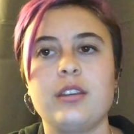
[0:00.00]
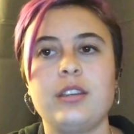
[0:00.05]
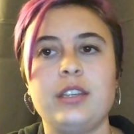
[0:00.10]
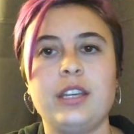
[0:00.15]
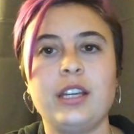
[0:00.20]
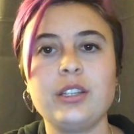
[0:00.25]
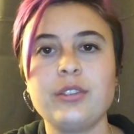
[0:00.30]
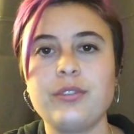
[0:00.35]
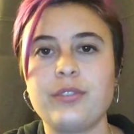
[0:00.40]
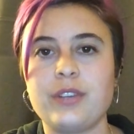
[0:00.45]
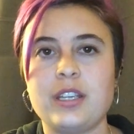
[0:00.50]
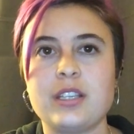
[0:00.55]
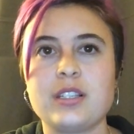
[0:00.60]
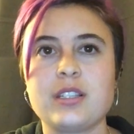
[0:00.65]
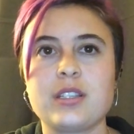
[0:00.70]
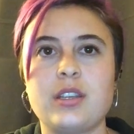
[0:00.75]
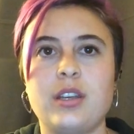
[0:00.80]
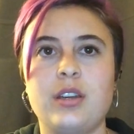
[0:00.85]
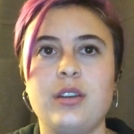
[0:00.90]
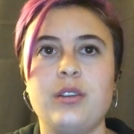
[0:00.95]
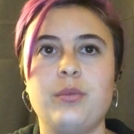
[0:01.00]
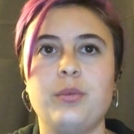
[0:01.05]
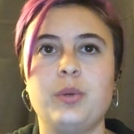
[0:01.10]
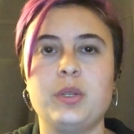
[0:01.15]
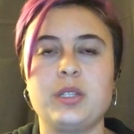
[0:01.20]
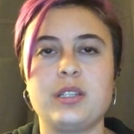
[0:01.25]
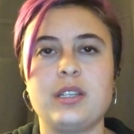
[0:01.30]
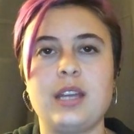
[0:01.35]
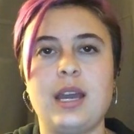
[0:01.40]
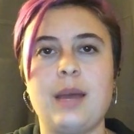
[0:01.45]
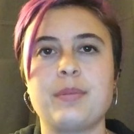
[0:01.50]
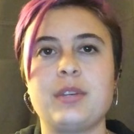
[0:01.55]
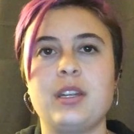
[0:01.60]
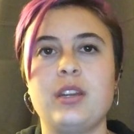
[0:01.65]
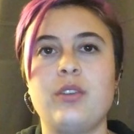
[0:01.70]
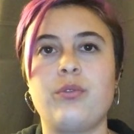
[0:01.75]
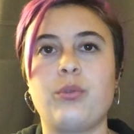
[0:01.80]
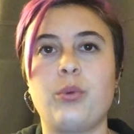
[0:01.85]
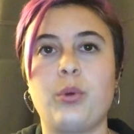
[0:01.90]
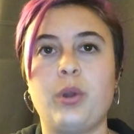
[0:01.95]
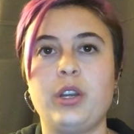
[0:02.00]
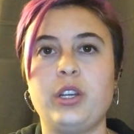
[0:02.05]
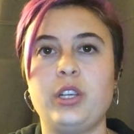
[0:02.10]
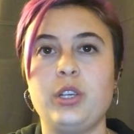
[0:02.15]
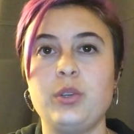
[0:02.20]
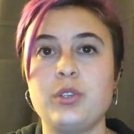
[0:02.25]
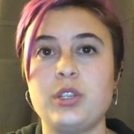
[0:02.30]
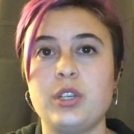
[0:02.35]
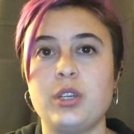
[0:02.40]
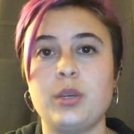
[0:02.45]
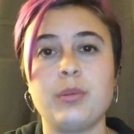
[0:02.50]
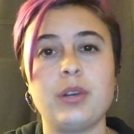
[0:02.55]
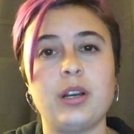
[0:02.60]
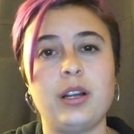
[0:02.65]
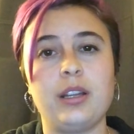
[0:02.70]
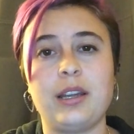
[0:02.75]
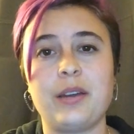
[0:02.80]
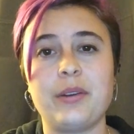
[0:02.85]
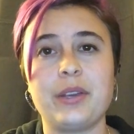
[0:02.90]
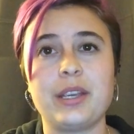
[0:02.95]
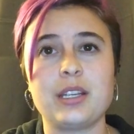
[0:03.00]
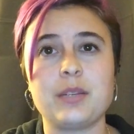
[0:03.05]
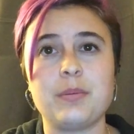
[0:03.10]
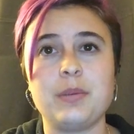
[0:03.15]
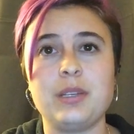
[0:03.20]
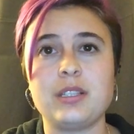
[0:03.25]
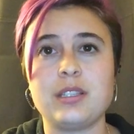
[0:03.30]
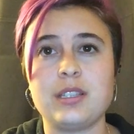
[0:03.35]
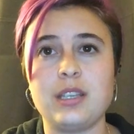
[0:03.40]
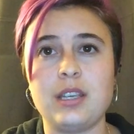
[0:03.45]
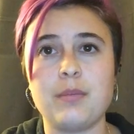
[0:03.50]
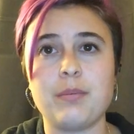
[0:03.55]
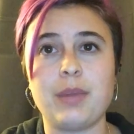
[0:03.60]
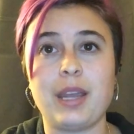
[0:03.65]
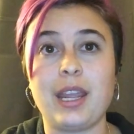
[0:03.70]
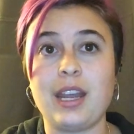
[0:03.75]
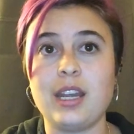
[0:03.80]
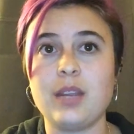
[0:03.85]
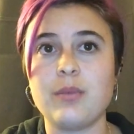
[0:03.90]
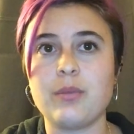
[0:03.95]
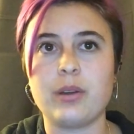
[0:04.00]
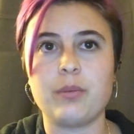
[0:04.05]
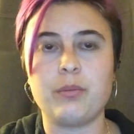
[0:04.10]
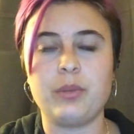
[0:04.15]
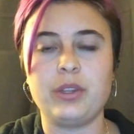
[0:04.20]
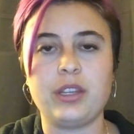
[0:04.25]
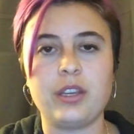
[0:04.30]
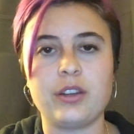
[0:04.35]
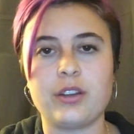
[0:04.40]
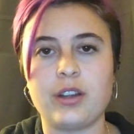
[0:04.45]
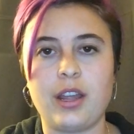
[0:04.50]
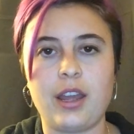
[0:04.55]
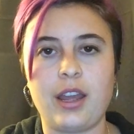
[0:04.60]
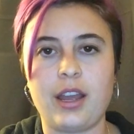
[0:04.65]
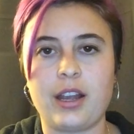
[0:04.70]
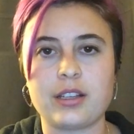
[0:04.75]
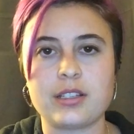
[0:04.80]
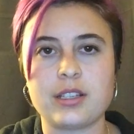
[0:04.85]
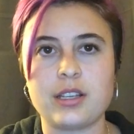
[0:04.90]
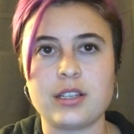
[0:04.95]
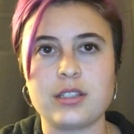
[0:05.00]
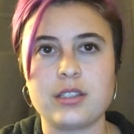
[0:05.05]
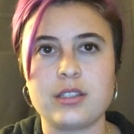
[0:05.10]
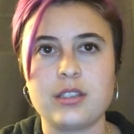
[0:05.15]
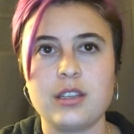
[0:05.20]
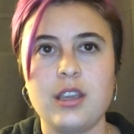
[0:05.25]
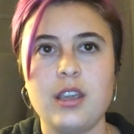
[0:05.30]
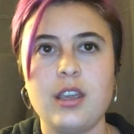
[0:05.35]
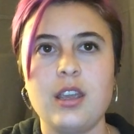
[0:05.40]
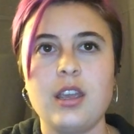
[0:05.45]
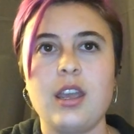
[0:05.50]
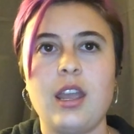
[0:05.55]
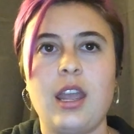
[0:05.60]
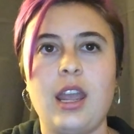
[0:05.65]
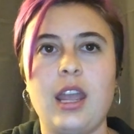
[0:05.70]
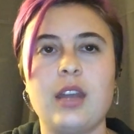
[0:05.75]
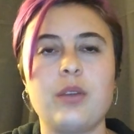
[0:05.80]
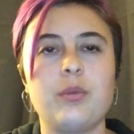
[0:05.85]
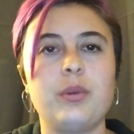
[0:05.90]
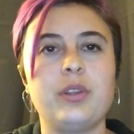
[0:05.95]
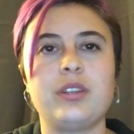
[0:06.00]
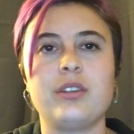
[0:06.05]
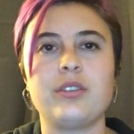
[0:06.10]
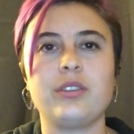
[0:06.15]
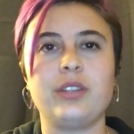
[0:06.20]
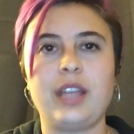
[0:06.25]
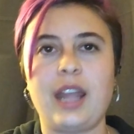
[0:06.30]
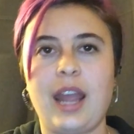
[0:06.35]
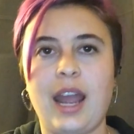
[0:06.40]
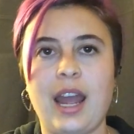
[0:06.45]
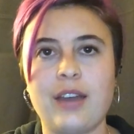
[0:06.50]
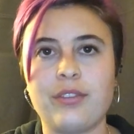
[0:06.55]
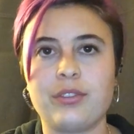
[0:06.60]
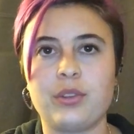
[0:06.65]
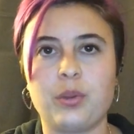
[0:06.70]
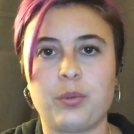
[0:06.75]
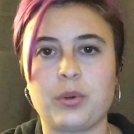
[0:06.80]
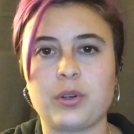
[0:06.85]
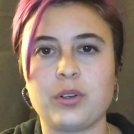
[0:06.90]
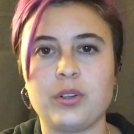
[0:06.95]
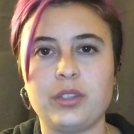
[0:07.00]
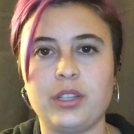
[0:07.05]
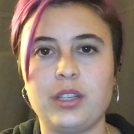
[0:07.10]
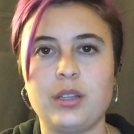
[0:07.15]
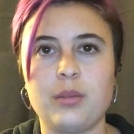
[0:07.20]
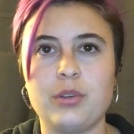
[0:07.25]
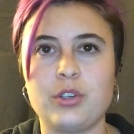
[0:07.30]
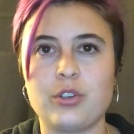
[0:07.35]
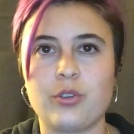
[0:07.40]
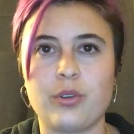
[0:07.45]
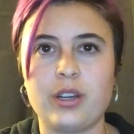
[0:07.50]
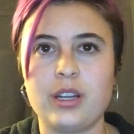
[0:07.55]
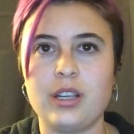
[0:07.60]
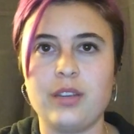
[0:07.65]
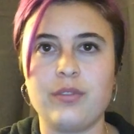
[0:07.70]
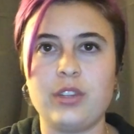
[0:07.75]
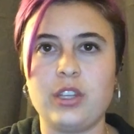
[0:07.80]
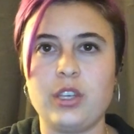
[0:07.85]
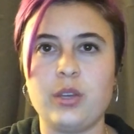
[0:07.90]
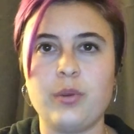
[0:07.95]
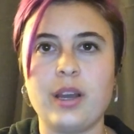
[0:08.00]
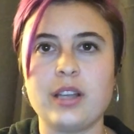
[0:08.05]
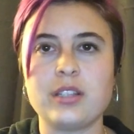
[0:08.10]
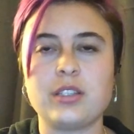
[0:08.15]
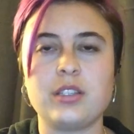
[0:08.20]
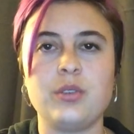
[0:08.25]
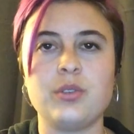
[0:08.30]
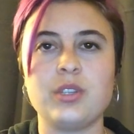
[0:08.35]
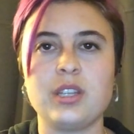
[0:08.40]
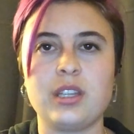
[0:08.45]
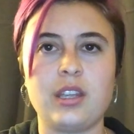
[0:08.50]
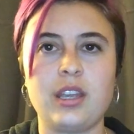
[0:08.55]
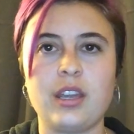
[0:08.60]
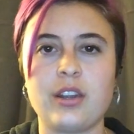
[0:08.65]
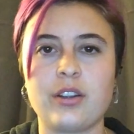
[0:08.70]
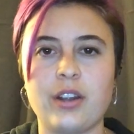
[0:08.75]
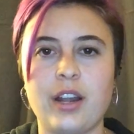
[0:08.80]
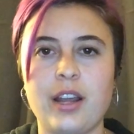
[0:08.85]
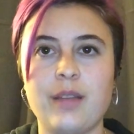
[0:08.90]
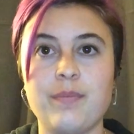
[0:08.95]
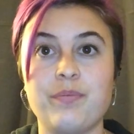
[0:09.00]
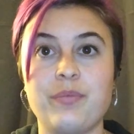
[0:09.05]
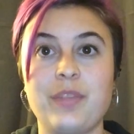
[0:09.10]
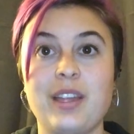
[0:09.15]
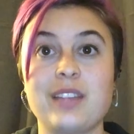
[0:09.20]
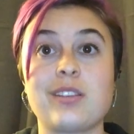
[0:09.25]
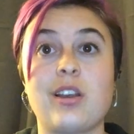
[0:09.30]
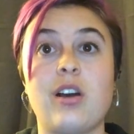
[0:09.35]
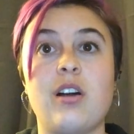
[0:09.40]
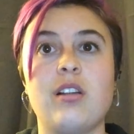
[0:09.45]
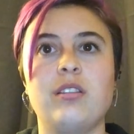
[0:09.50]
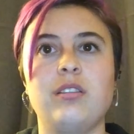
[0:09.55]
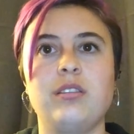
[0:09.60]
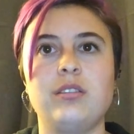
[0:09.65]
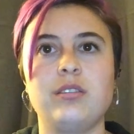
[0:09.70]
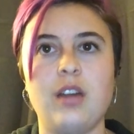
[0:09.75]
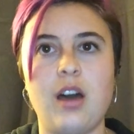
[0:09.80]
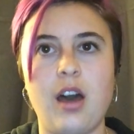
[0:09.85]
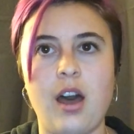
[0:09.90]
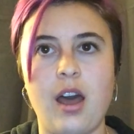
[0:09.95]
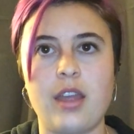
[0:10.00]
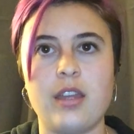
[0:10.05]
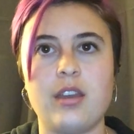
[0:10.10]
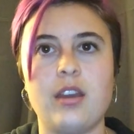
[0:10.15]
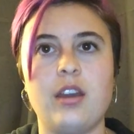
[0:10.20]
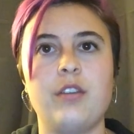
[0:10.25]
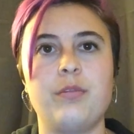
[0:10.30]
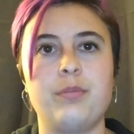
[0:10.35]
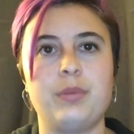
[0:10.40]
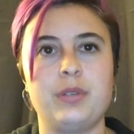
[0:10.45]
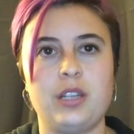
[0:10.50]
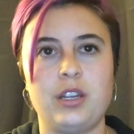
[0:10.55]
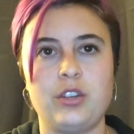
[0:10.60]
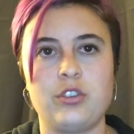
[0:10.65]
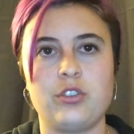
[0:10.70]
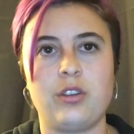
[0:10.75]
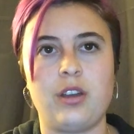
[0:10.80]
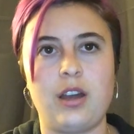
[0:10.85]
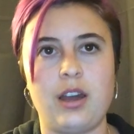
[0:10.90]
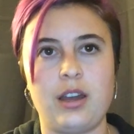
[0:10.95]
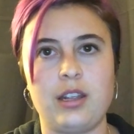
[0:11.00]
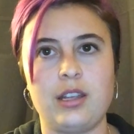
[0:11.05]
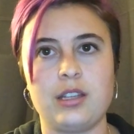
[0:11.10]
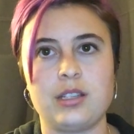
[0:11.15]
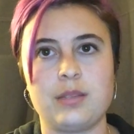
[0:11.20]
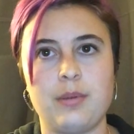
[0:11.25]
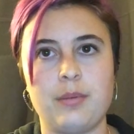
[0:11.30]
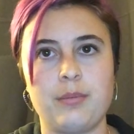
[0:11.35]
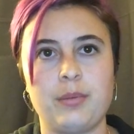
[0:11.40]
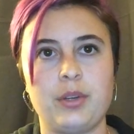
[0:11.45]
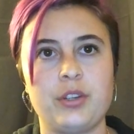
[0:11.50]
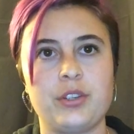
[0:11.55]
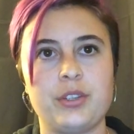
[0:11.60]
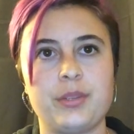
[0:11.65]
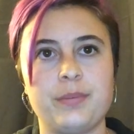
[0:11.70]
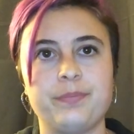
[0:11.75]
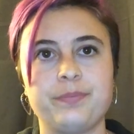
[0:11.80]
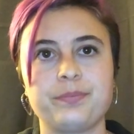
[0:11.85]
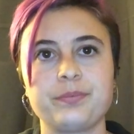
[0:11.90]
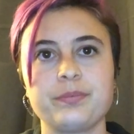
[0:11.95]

Yellowface was adapted for YouTube, allowing it to be seen by anyone with internet access. And with nearly half the world and the majority of the US using the internet, that's a lot of potential audience members.